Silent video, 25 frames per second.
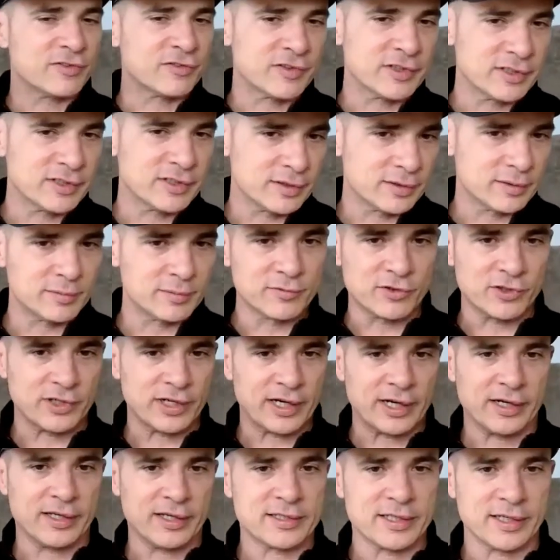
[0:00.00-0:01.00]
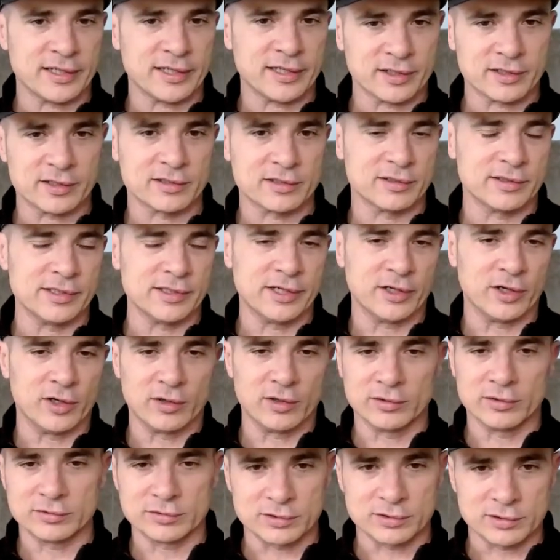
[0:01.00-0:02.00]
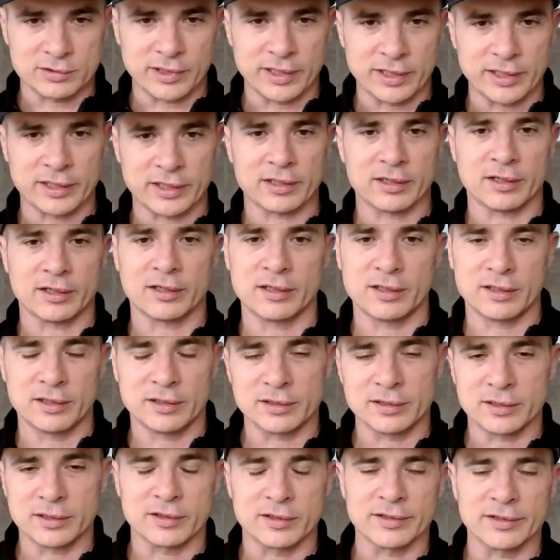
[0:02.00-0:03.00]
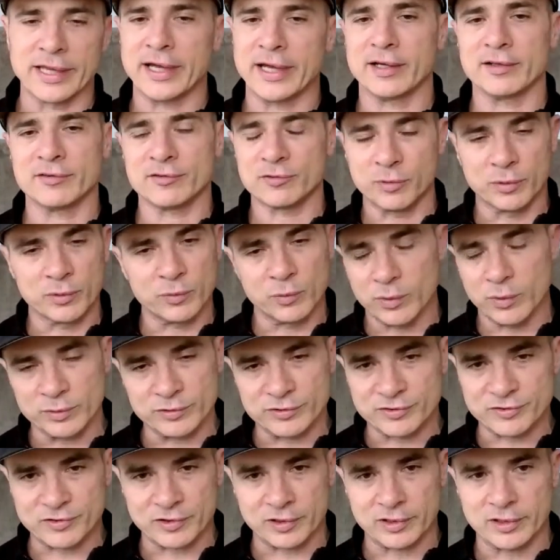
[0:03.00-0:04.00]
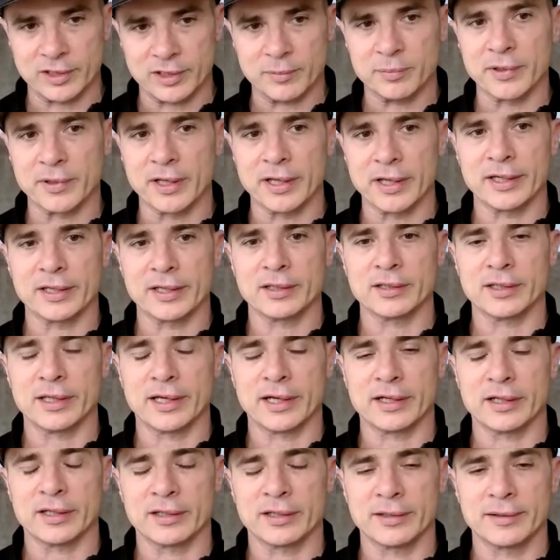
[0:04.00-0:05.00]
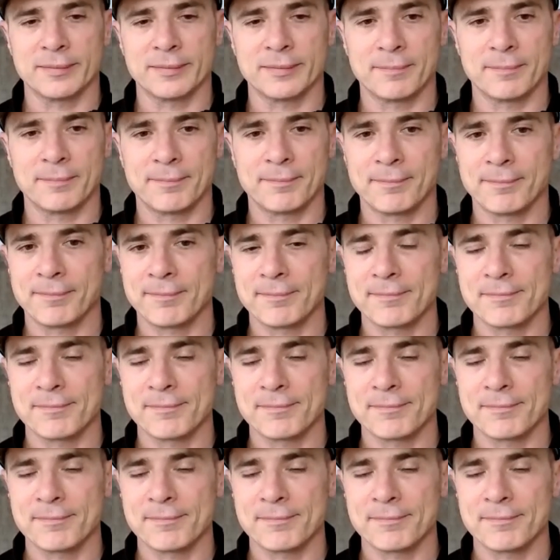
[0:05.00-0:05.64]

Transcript: systems, or how do you take your own credit card and all that. So what was startup like, Natalie?